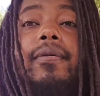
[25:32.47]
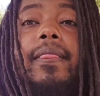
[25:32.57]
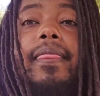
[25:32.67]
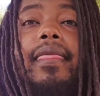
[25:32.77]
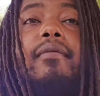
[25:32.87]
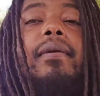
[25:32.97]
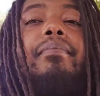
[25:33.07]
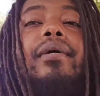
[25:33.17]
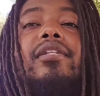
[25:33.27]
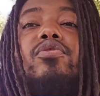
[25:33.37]
They would be
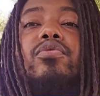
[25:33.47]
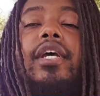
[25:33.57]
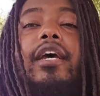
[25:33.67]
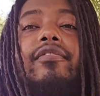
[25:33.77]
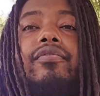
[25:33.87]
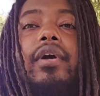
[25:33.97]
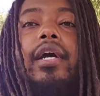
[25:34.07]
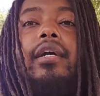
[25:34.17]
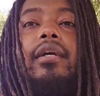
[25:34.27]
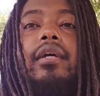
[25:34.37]
put to death, right?
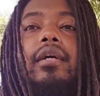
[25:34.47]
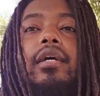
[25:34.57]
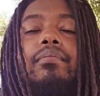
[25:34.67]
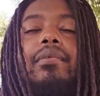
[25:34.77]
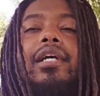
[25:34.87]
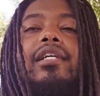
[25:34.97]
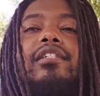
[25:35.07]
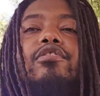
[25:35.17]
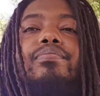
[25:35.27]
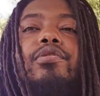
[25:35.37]
Because you
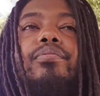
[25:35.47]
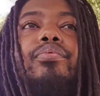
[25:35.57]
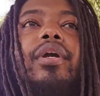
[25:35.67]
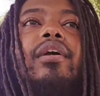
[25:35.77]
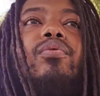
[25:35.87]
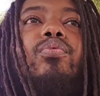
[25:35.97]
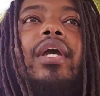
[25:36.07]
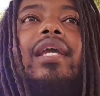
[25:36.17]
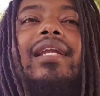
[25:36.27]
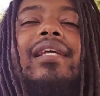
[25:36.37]
bring in
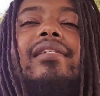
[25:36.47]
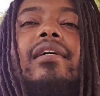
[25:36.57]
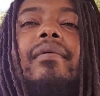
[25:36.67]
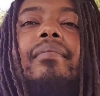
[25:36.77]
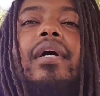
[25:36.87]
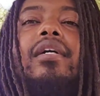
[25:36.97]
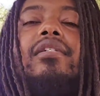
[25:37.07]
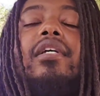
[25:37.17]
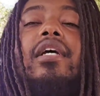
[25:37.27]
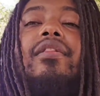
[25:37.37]
wickedness amongst
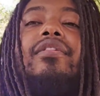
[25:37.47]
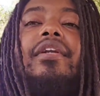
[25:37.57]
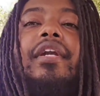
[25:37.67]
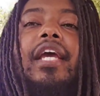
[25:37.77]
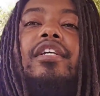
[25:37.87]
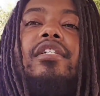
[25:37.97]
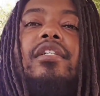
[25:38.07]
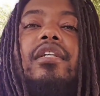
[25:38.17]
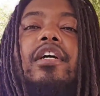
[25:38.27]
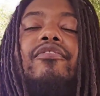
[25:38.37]
the nation
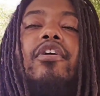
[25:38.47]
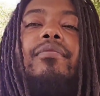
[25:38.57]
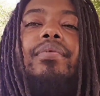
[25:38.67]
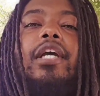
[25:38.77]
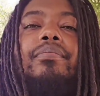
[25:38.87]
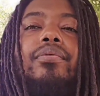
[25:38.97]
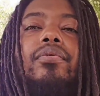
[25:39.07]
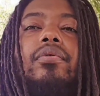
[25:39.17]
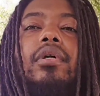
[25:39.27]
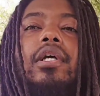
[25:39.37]
of our people.
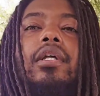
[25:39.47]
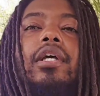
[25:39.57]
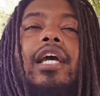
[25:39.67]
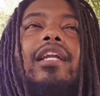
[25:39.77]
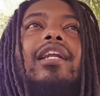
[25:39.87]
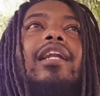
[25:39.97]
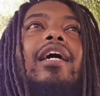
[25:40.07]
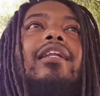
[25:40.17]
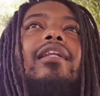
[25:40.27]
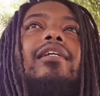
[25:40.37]
And a lot
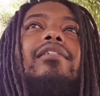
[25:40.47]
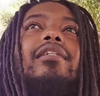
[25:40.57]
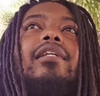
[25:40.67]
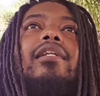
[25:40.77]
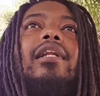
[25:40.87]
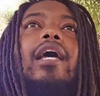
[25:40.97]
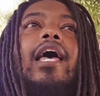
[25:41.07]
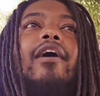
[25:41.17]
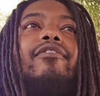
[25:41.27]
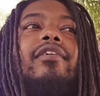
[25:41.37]
of that
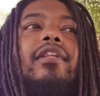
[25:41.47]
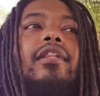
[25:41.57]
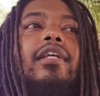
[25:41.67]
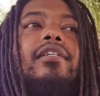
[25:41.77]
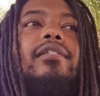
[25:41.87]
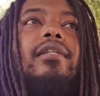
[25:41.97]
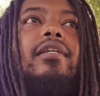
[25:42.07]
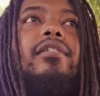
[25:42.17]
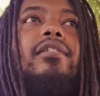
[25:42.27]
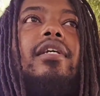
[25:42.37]
half of these
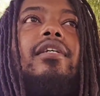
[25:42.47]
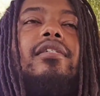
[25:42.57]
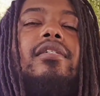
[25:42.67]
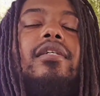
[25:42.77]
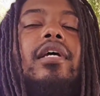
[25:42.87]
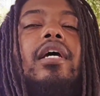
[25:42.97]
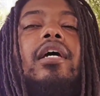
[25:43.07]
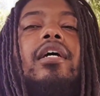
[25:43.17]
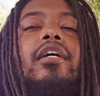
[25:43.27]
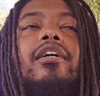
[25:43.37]
diseases
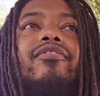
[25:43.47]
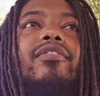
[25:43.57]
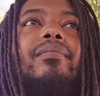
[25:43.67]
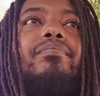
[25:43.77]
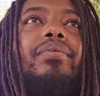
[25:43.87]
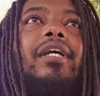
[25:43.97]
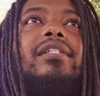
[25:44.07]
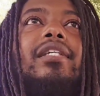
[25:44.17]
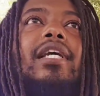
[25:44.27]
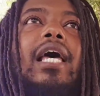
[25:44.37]
come from
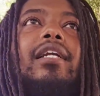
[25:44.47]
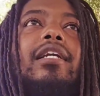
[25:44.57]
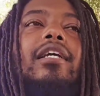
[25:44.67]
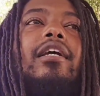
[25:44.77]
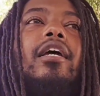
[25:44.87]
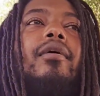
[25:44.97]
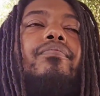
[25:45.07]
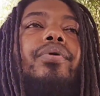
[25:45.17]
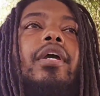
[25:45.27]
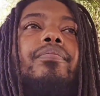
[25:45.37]
bestiality,
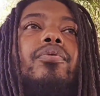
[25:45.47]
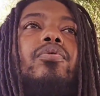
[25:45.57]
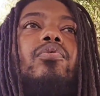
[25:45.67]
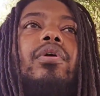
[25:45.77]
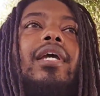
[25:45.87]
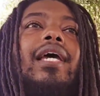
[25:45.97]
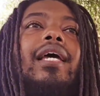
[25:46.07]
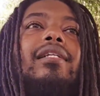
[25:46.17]
people who catch